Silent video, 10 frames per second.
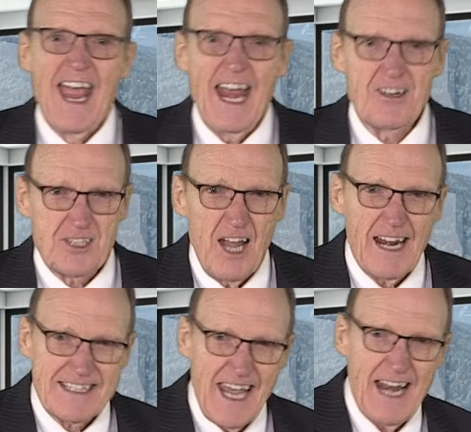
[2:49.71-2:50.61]
And there's a lot
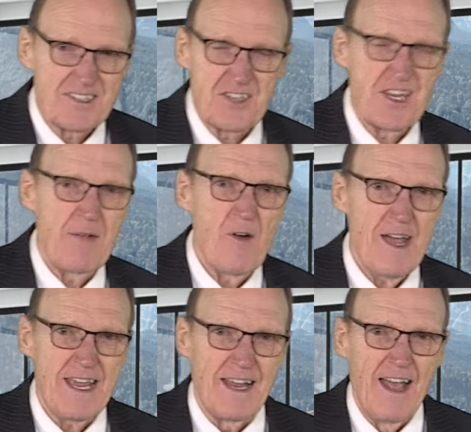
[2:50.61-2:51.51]
of tenants the same
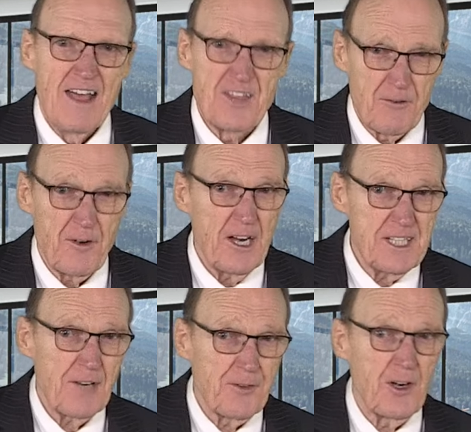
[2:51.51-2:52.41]
way. They're very
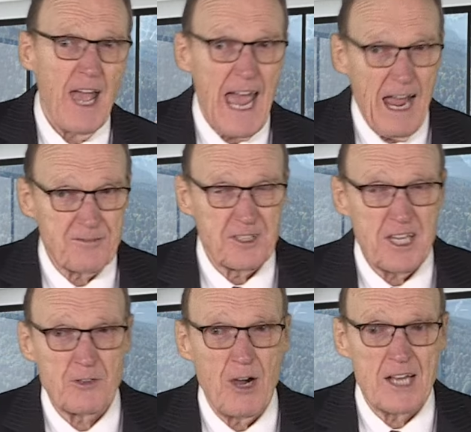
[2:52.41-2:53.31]
different after
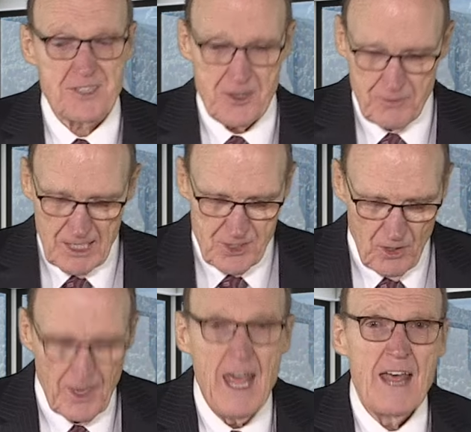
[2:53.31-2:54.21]
they cross the
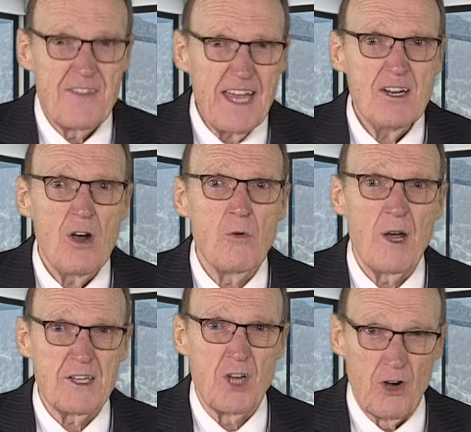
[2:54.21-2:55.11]
threshold. They know
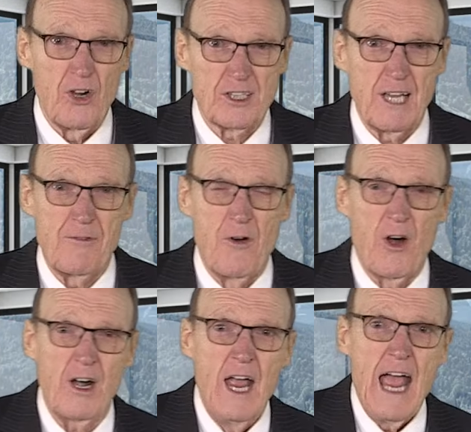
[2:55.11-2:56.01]
what you're looking
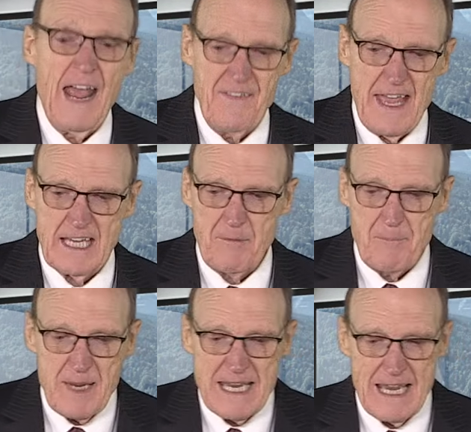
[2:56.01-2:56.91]
for, and they can
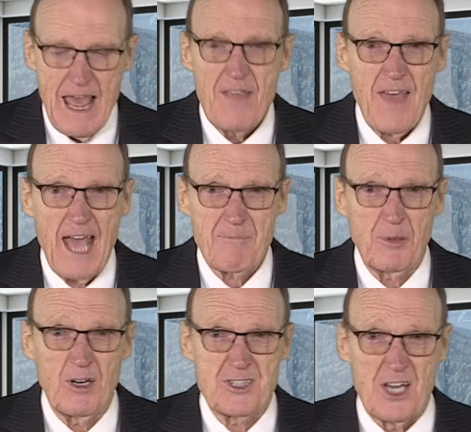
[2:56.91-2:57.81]
be that
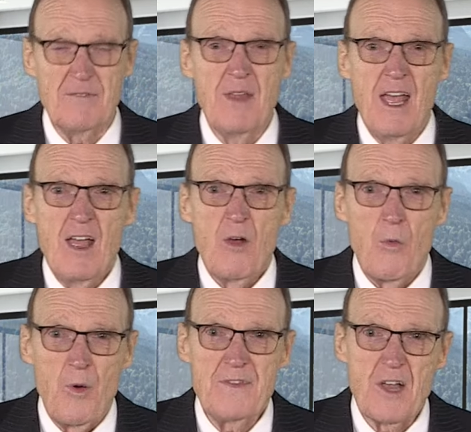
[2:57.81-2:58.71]
person
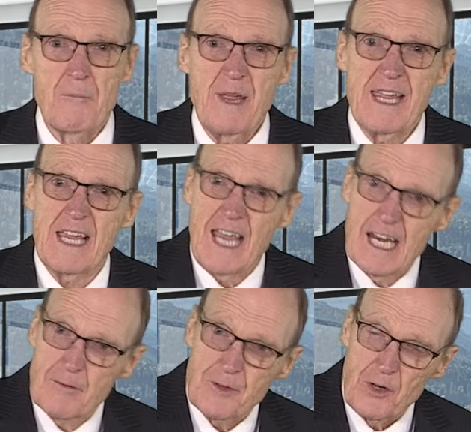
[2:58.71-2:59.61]
when they're being
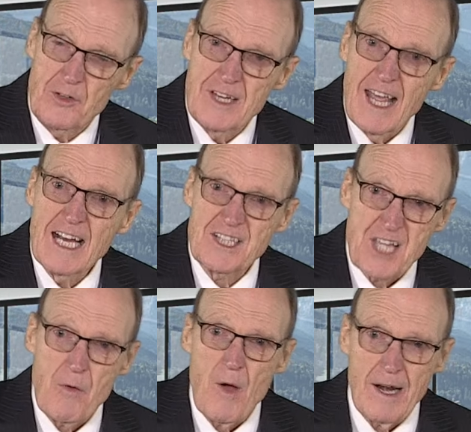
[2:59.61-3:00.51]
interviewed because
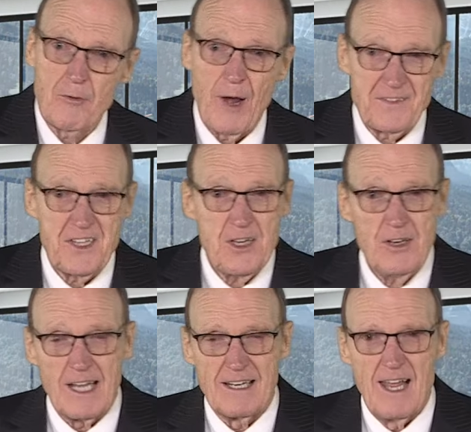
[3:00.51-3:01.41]
they want to rent the
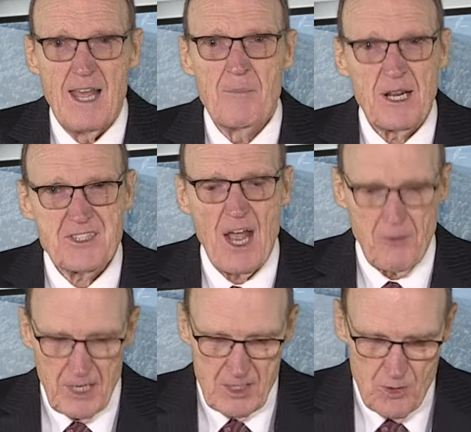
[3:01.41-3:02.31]
unit, but it's not
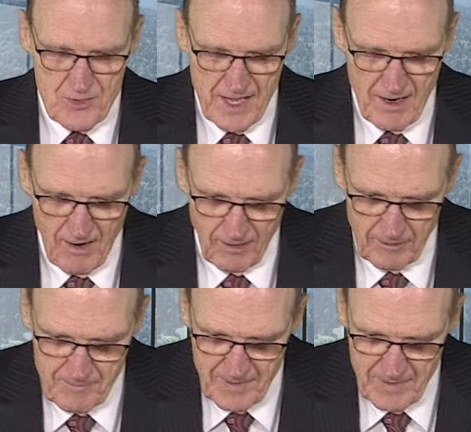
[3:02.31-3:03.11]
really who they are.